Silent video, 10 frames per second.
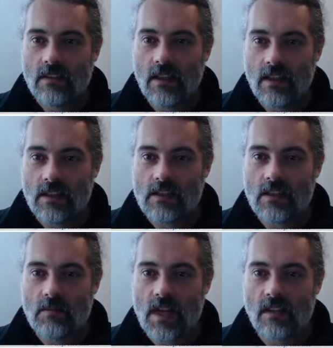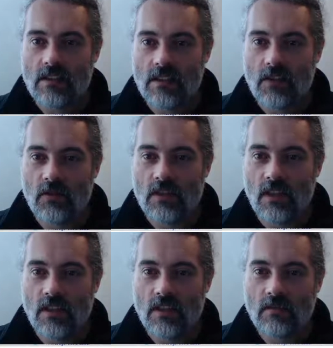And H T M L is now
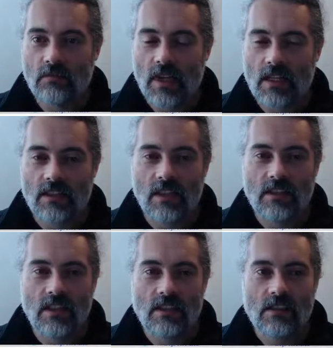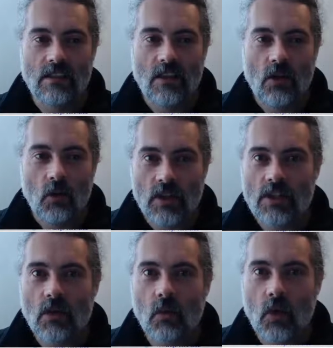returning backslash ends, which
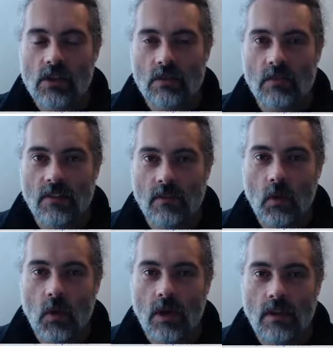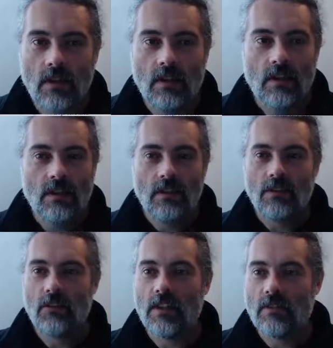it wasn't before.
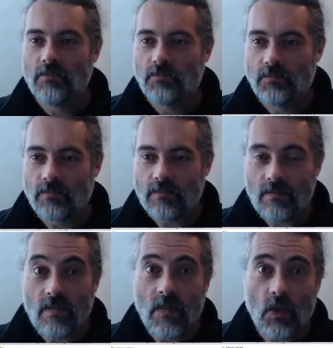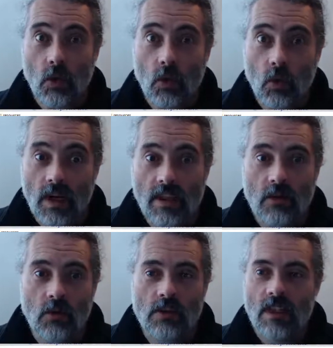Right, don't know why
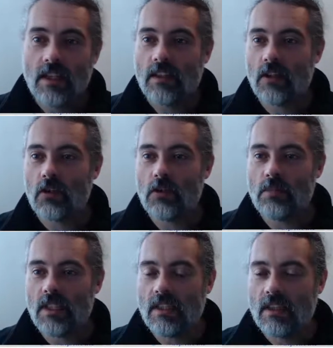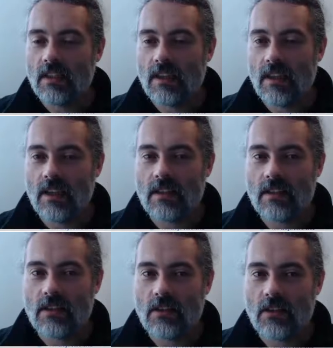that was. Now it could be that
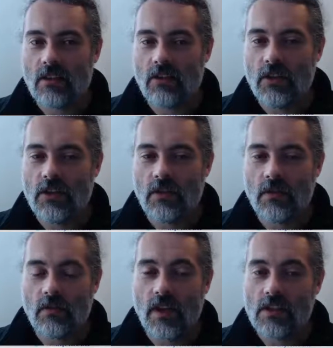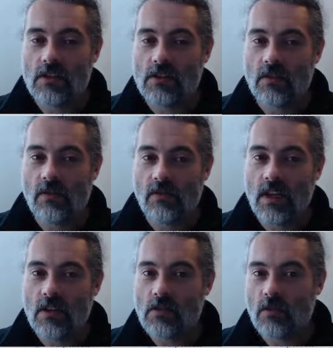the different versions of the
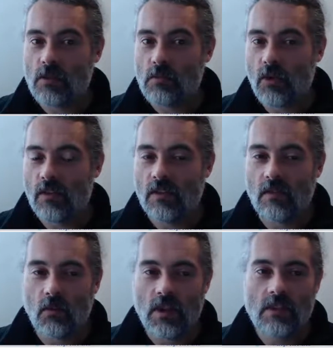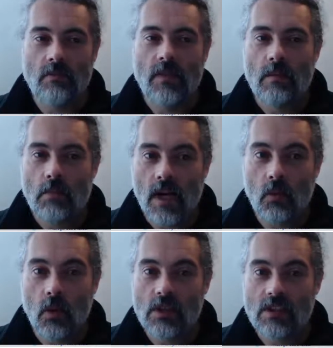files are responding in different ways, but I
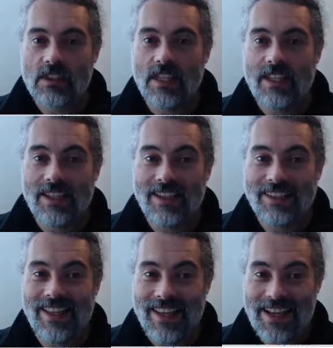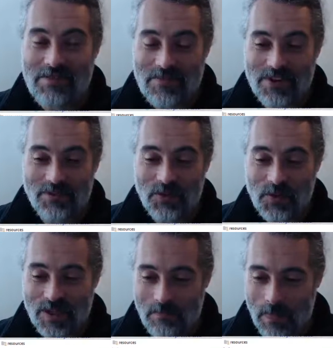wasn't seeing that
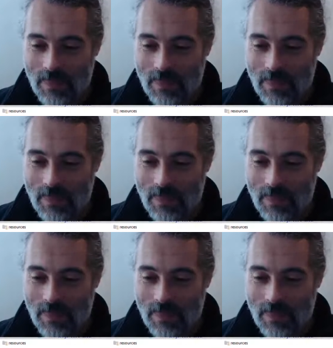before.